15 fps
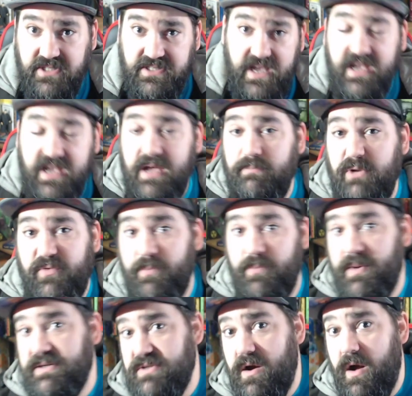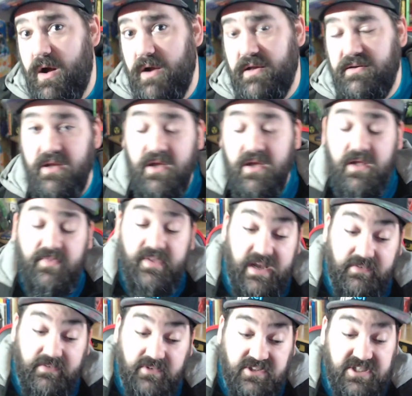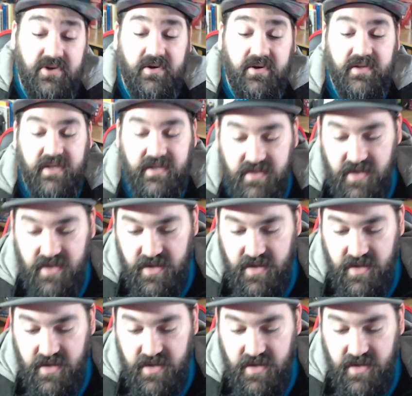"Hey, I'm looking for my dog," and they never see her again.